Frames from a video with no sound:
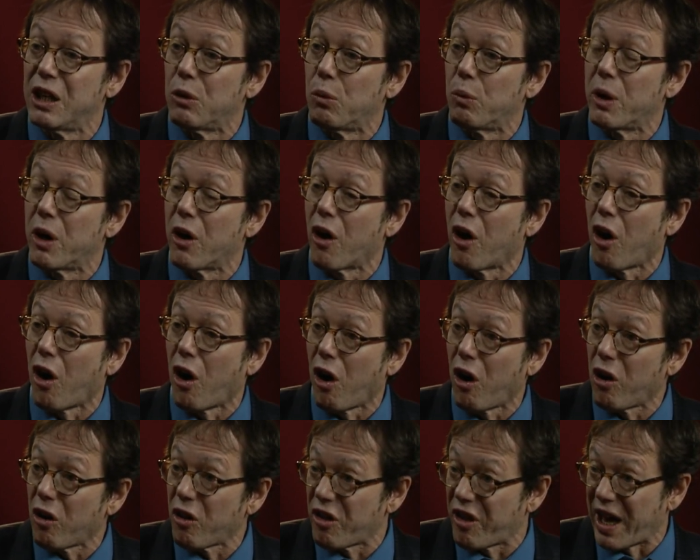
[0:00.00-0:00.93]
We're
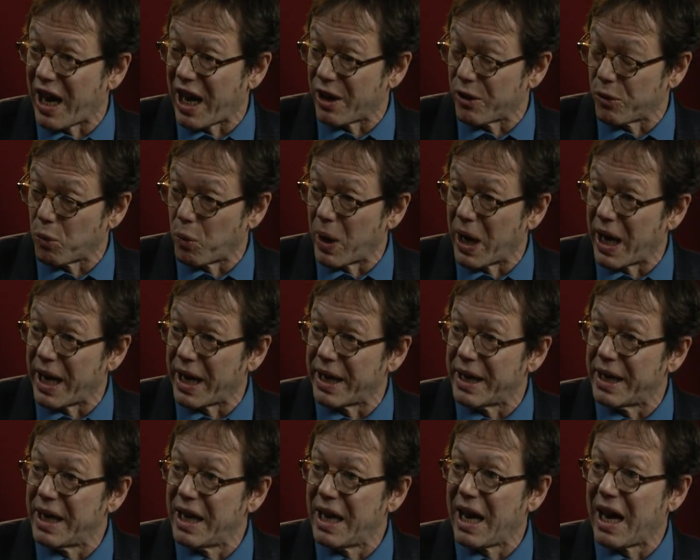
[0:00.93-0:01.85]
all that way.
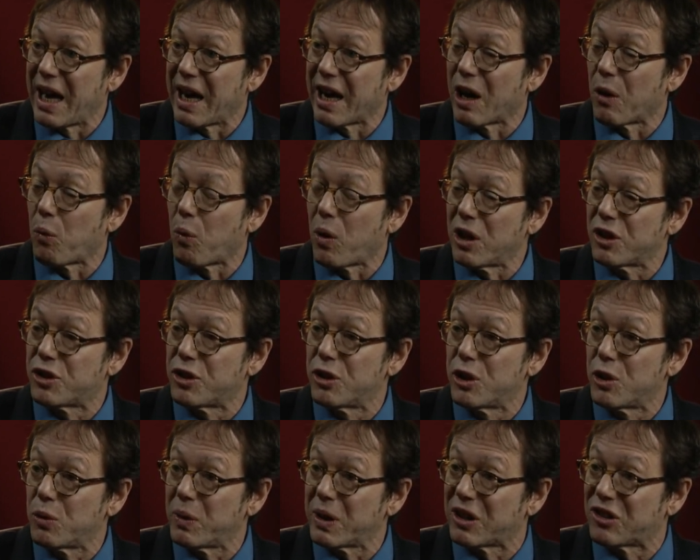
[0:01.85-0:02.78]
And I want you
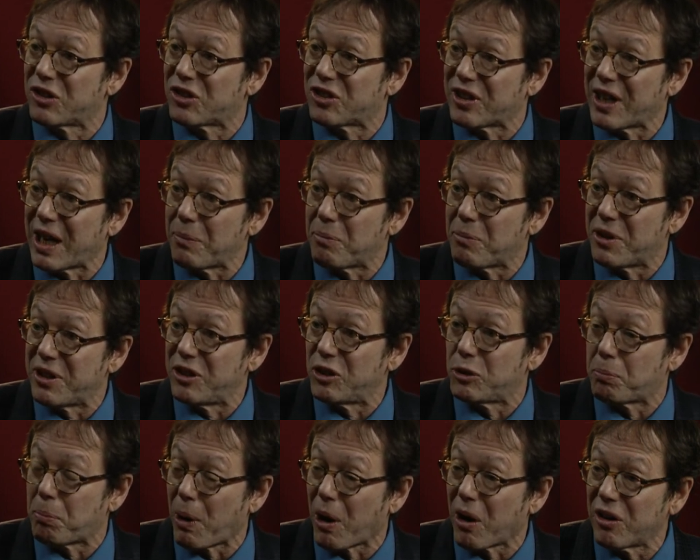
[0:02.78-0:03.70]
to accept these
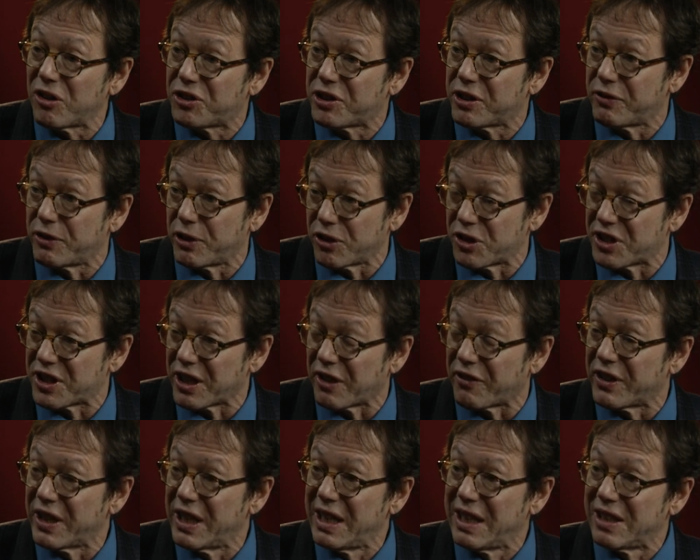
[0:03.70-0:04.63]
parts of
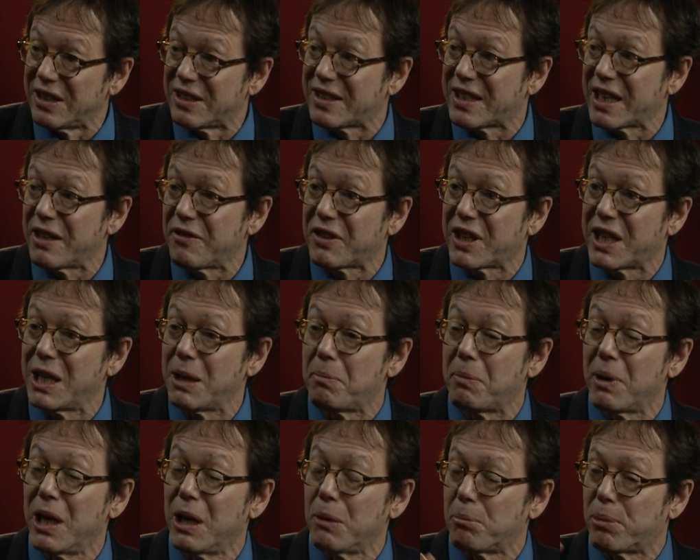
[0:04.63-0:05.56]
yourself. Instead of
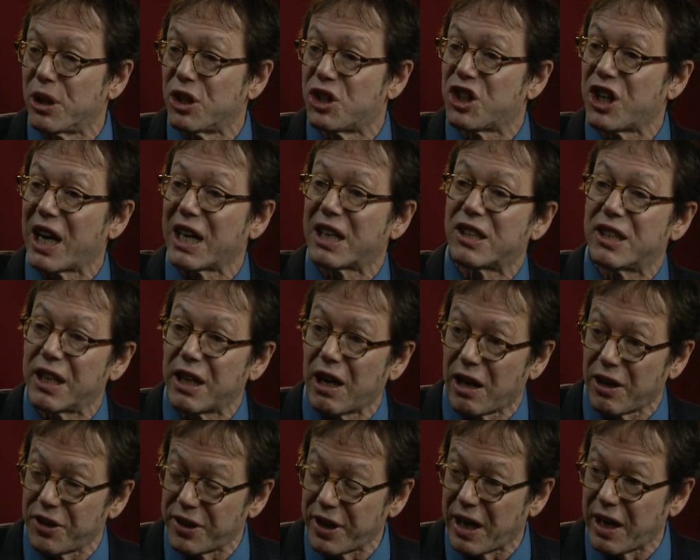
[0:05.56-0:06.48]
keep projecting
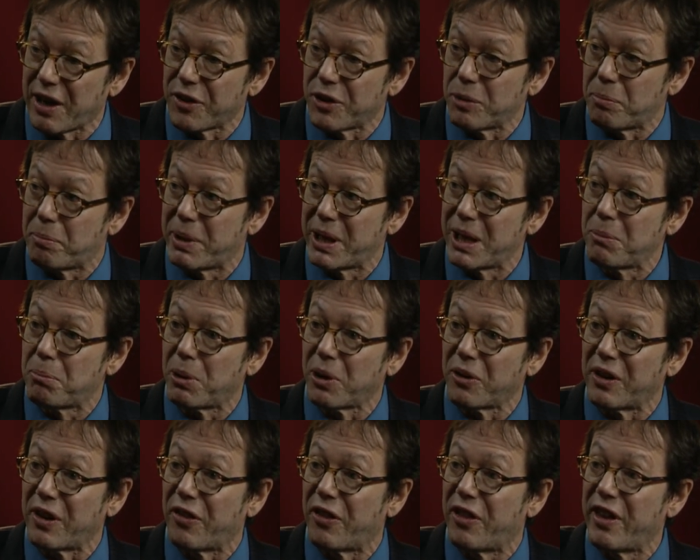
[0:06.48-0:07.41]
onto other people
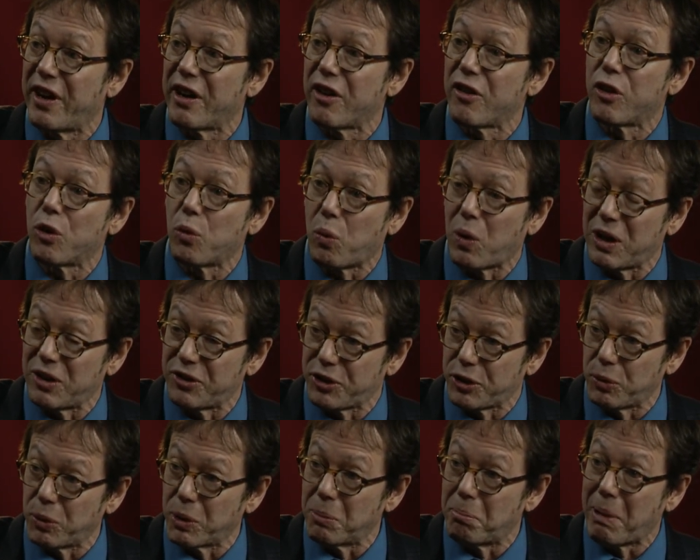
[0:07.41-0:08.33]
that they're the ones
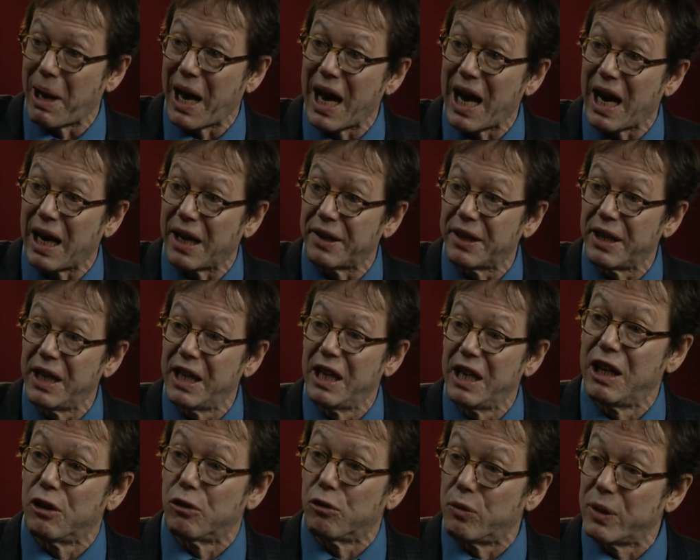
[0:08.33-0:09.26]
who are bad,
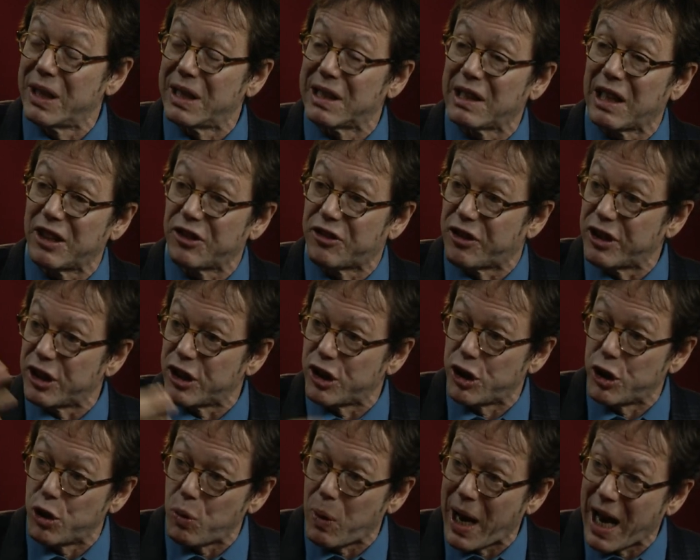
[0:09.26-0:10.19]
realize that
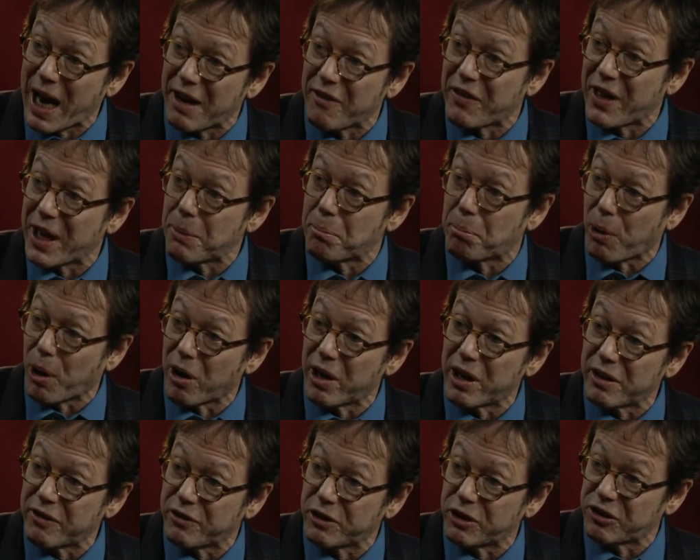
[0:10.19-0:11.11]
you have that
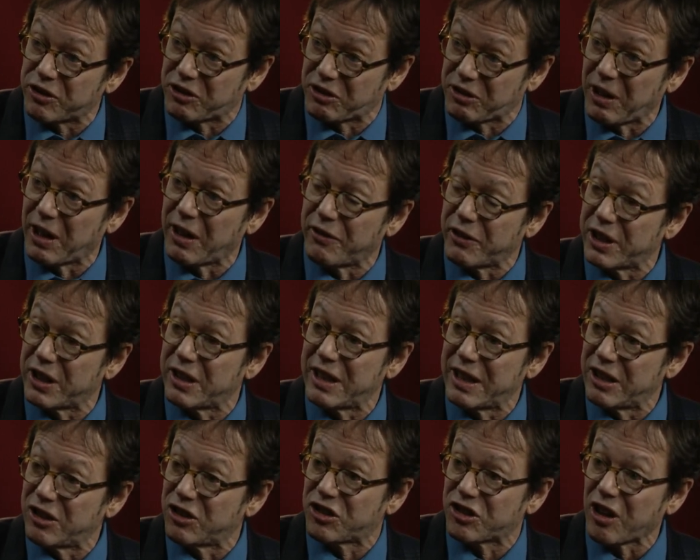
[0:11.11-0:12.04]
part of it
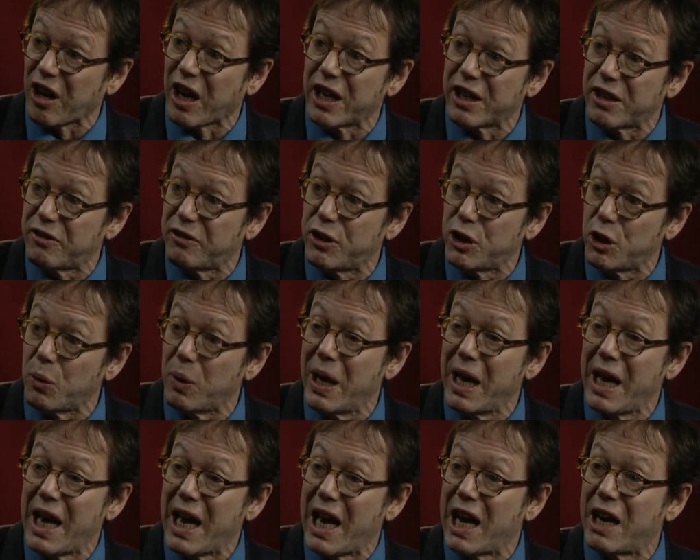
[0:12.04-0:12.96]
inside of you.
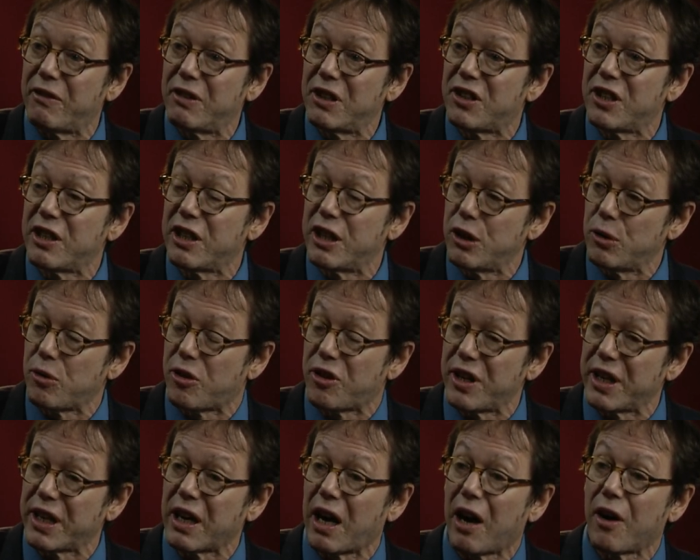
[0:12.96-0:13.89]
Everything that you
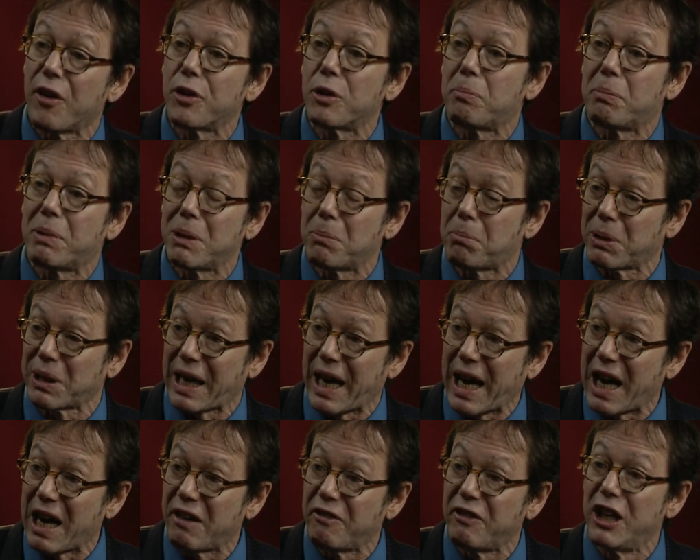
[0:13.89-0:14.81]
think other people
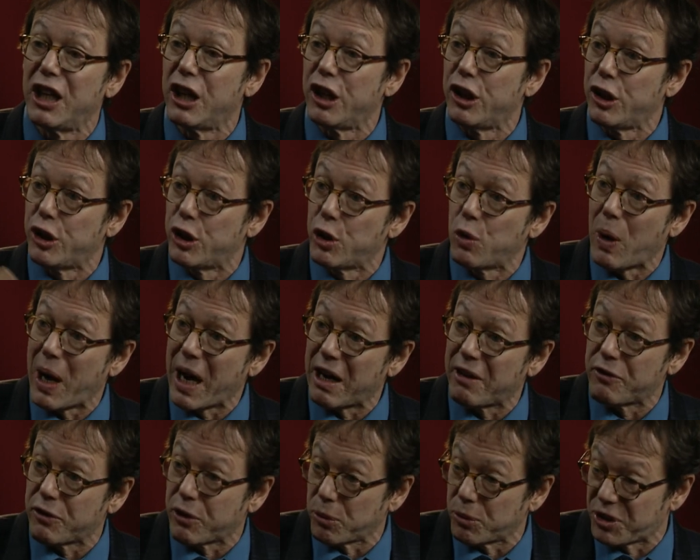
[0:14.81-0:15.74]
have, you
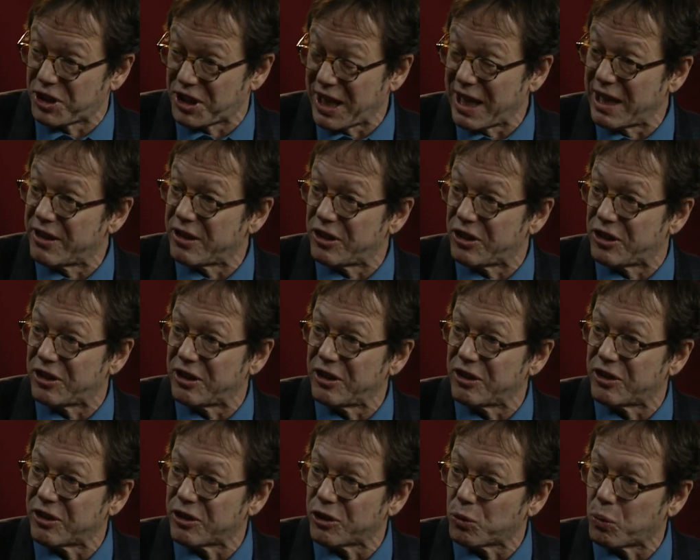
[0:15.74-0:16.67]
have those
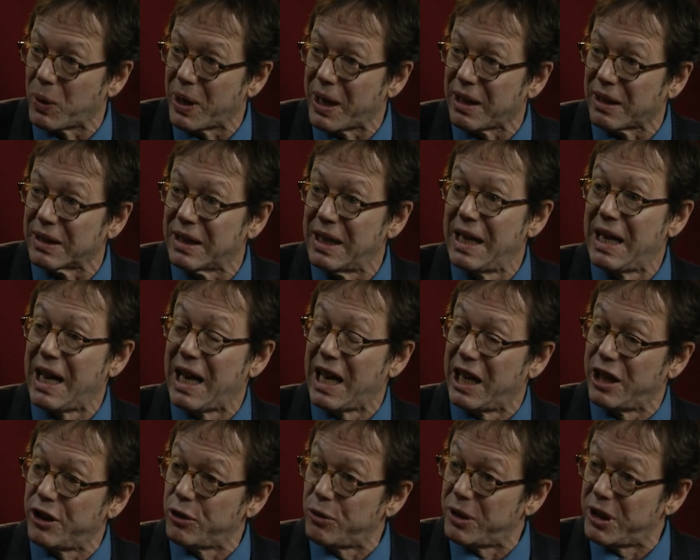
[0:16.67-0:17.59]
tendencies as well.
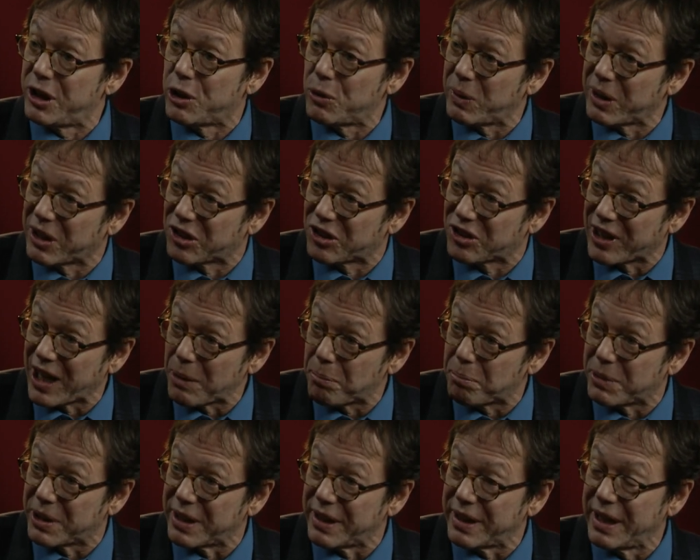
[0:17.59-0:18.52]
And you need to
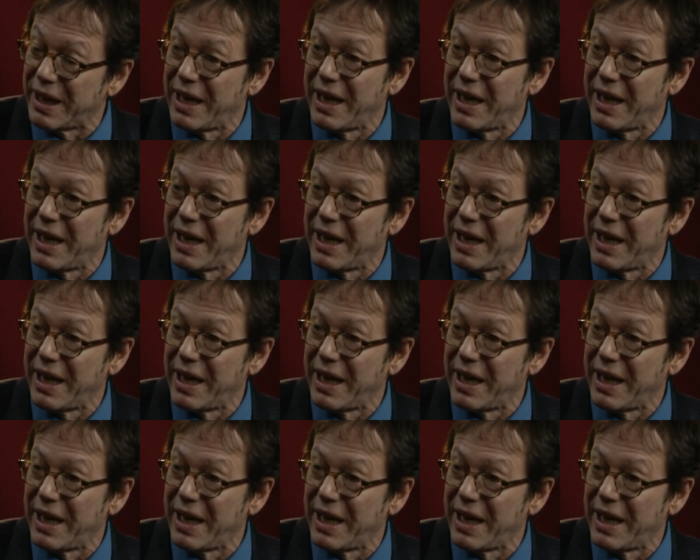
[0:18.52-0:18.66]
accept it.